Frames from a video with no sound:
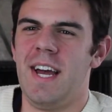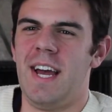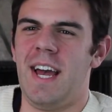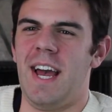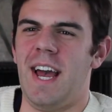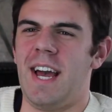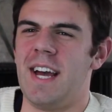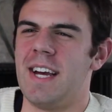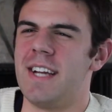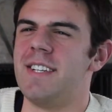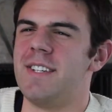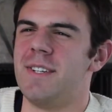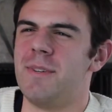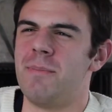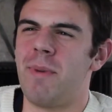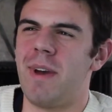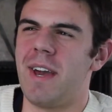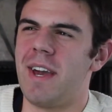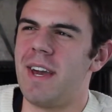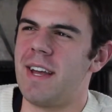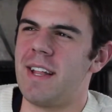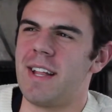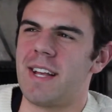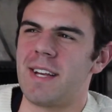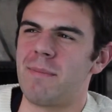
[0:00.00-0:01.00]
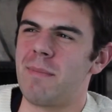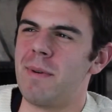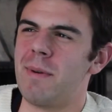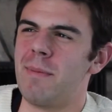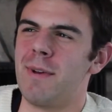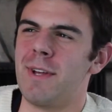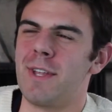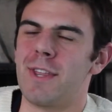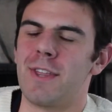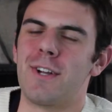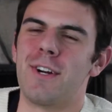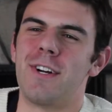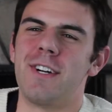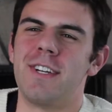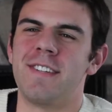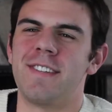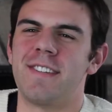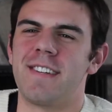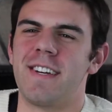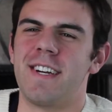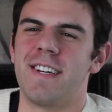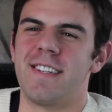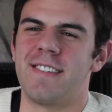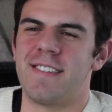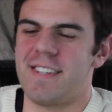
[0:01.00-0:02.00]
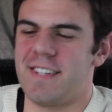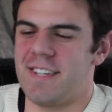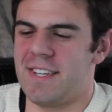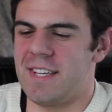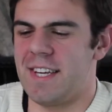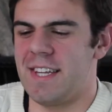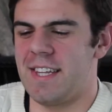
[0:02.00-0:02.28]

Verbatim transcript: and you pay like maybe 30 cents and you